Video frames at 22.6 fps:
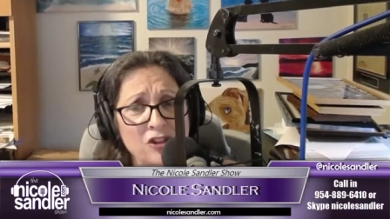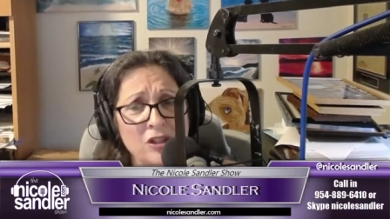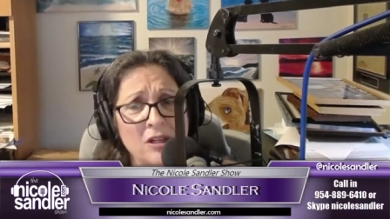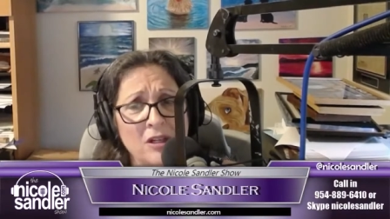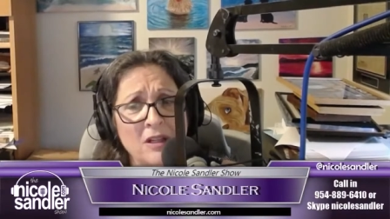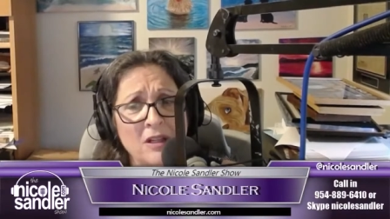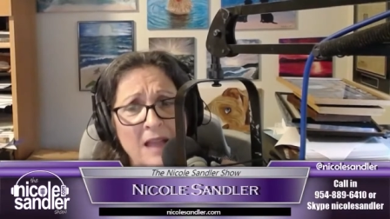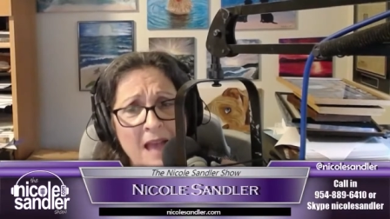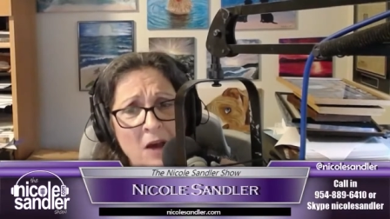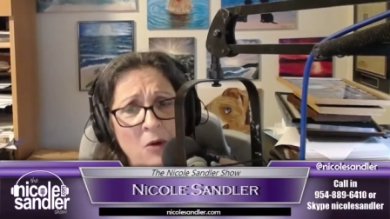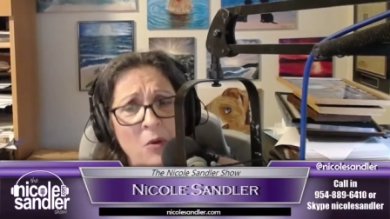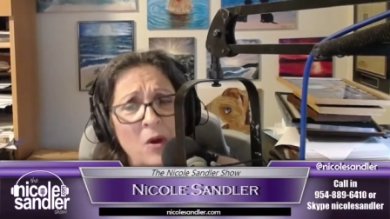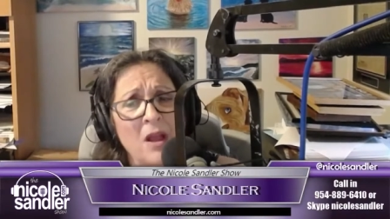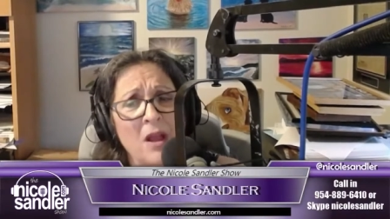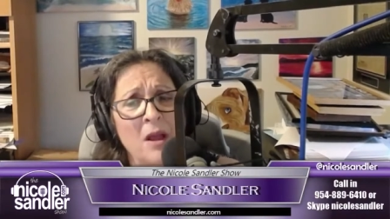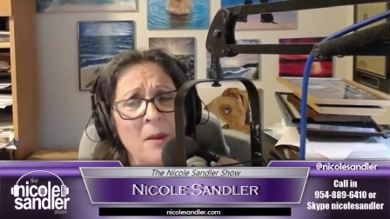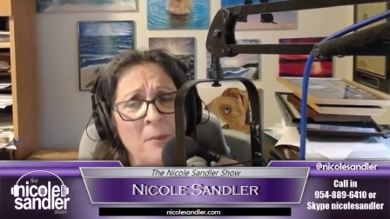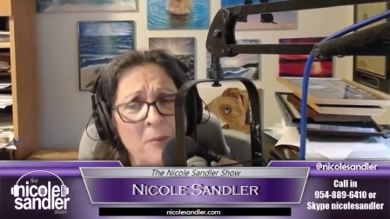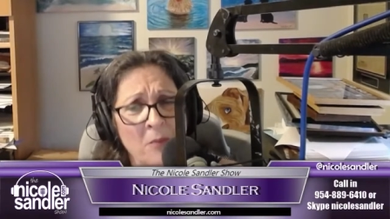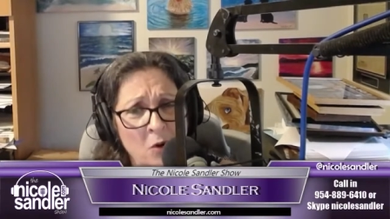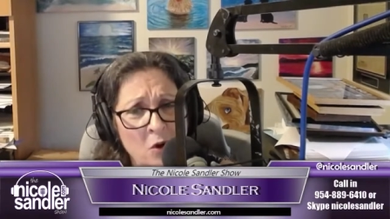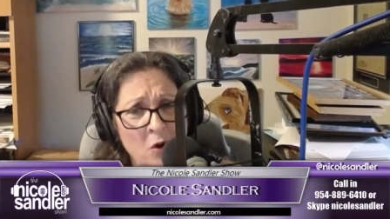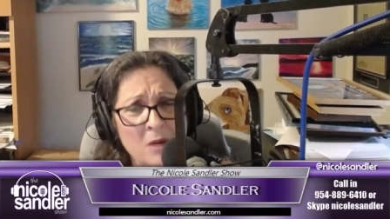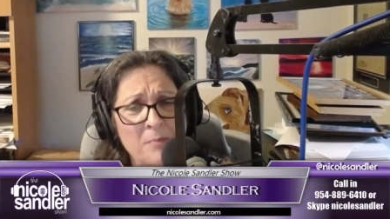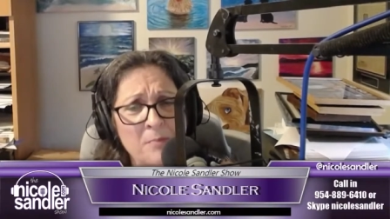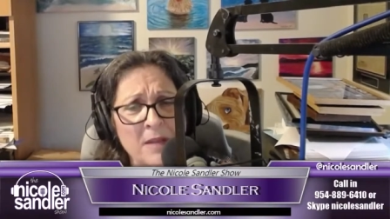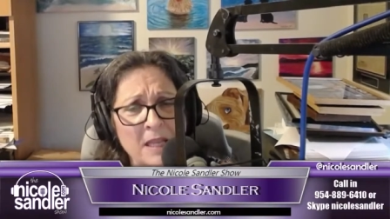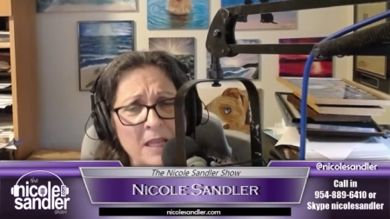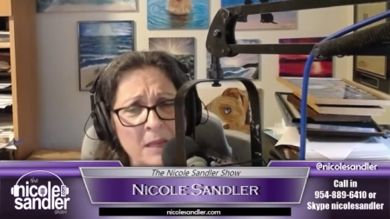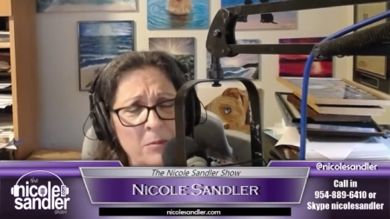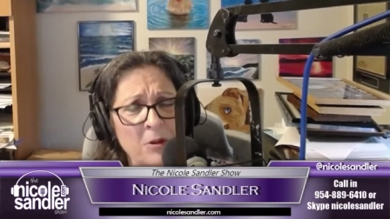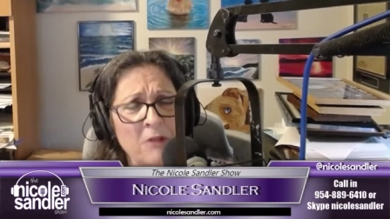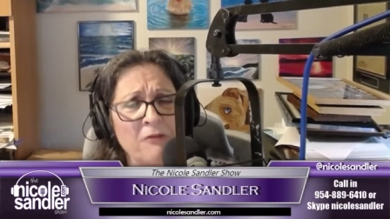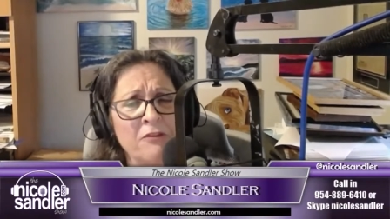should allow more
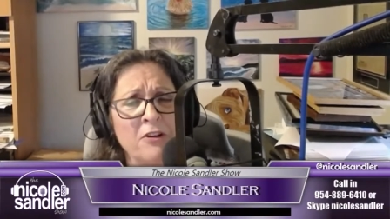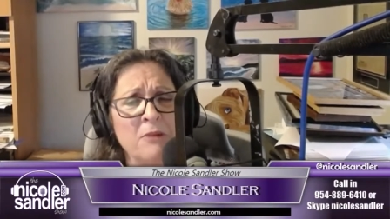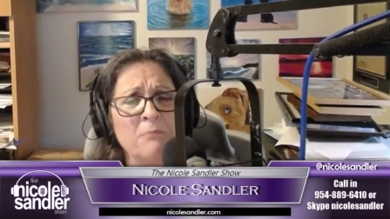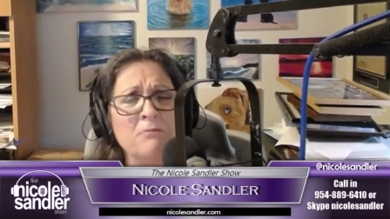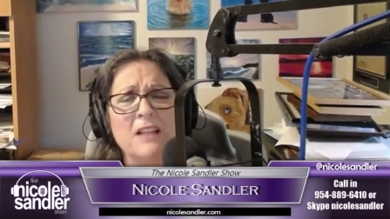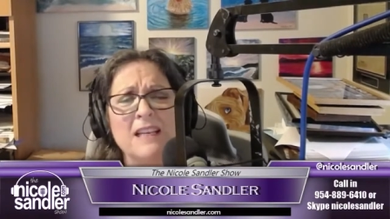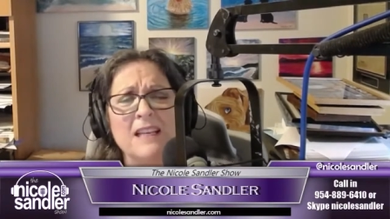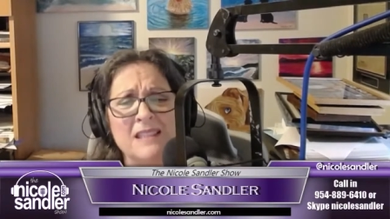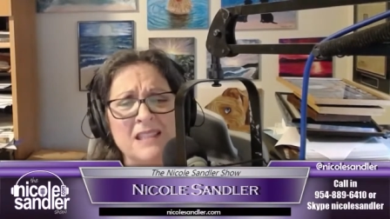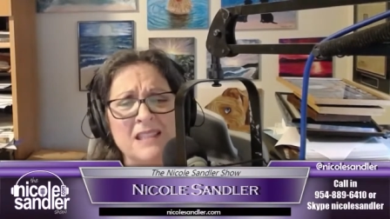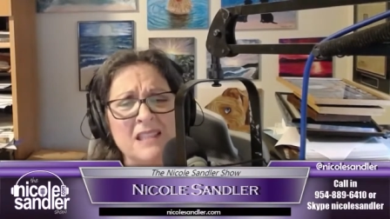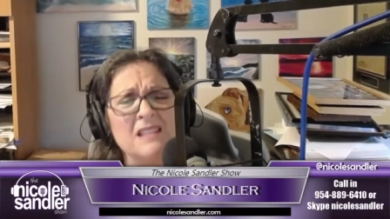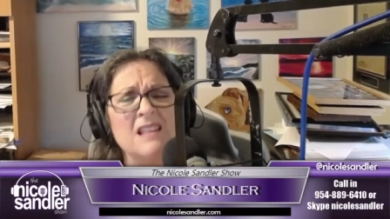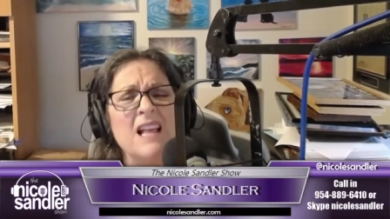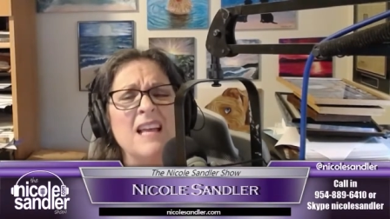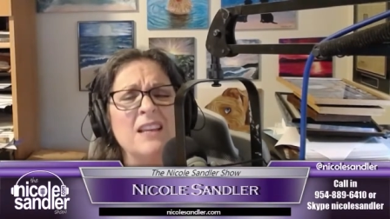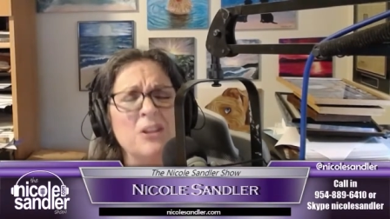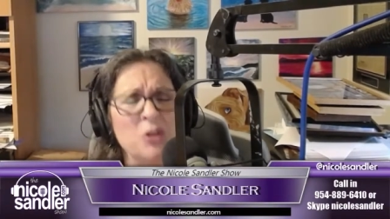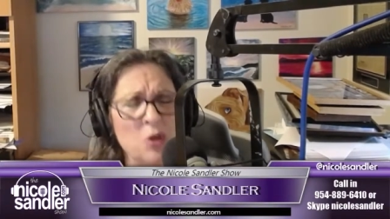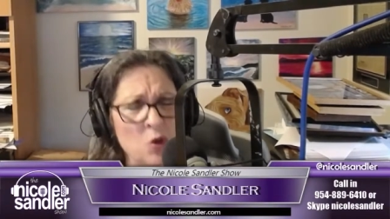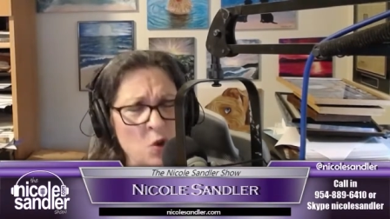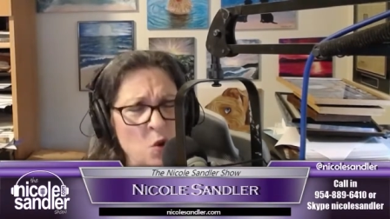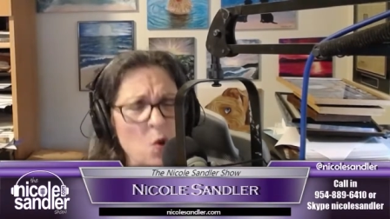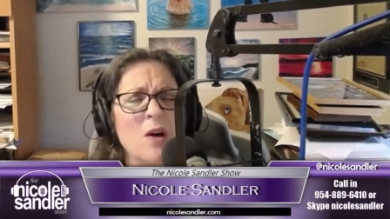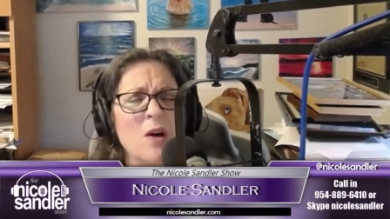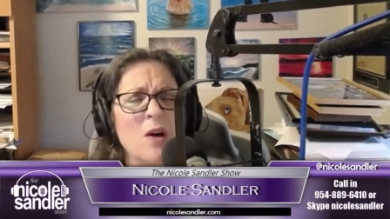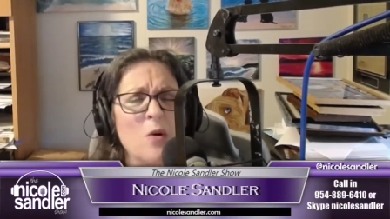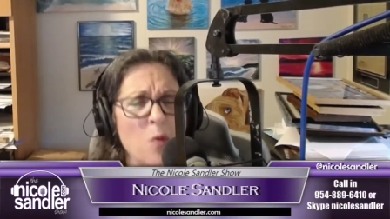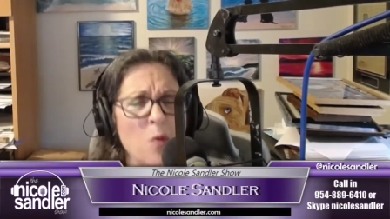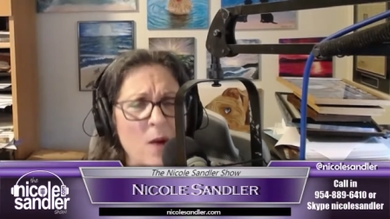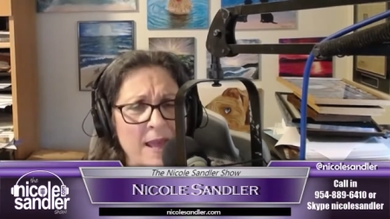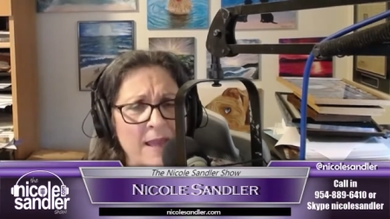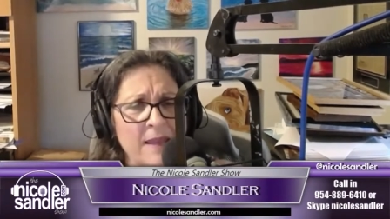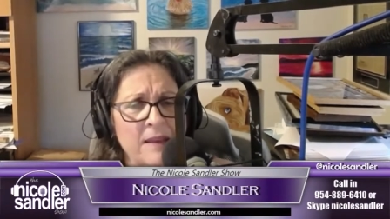people from places like
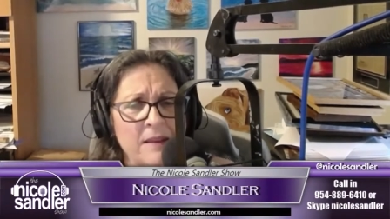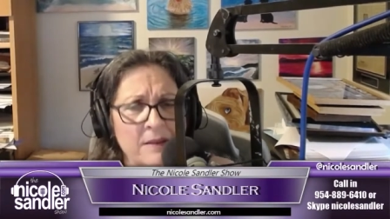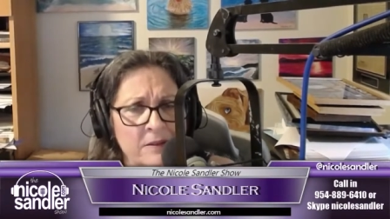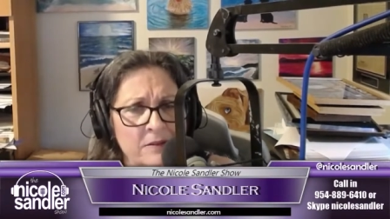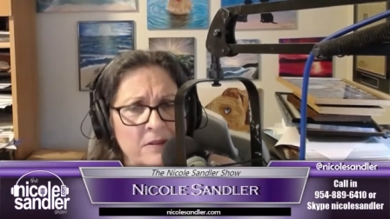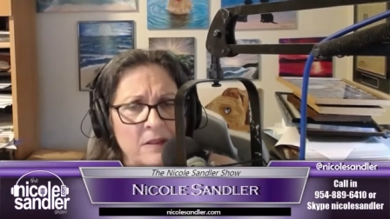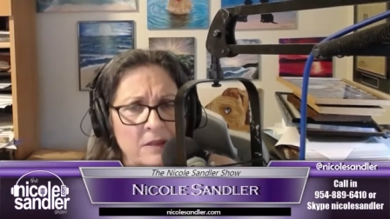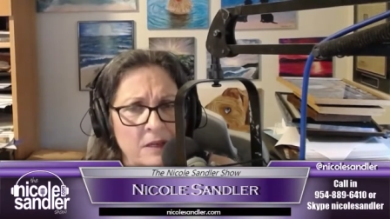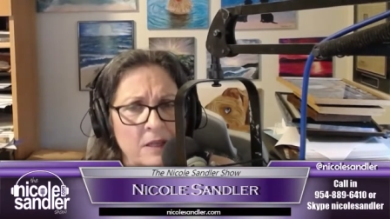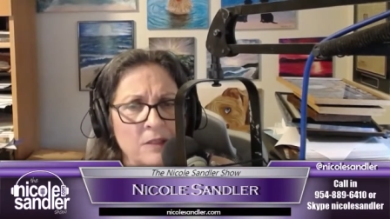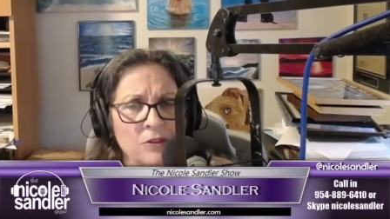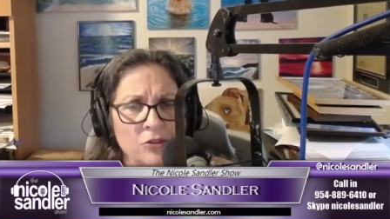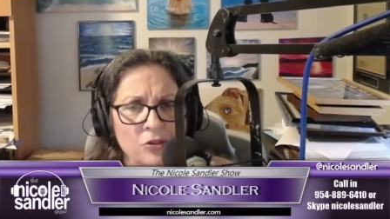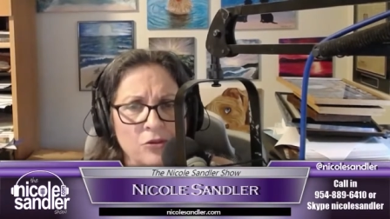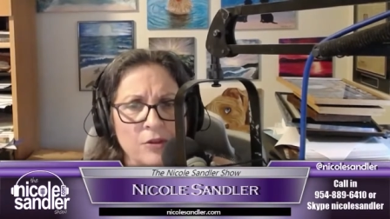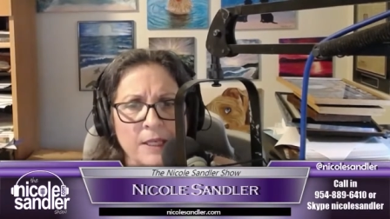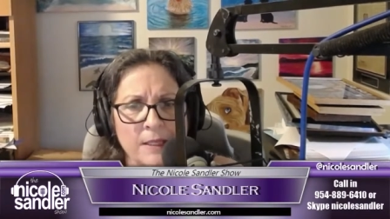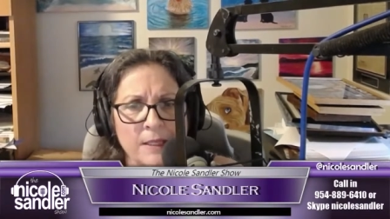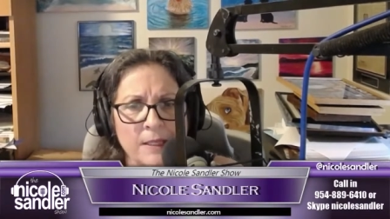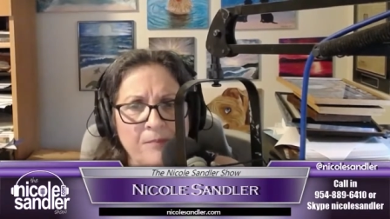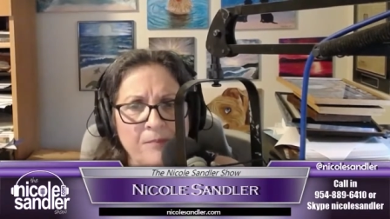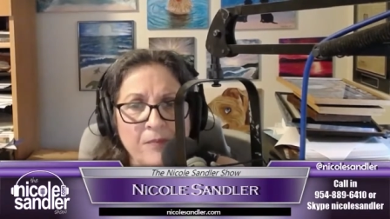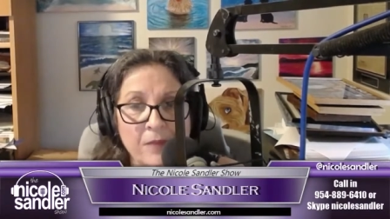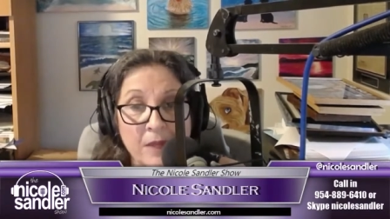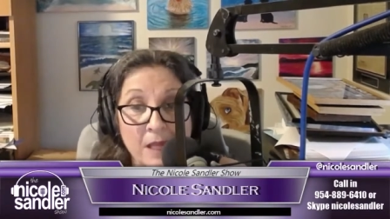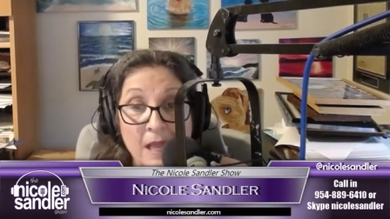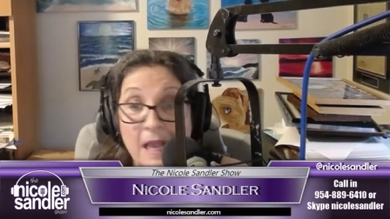Norway into the country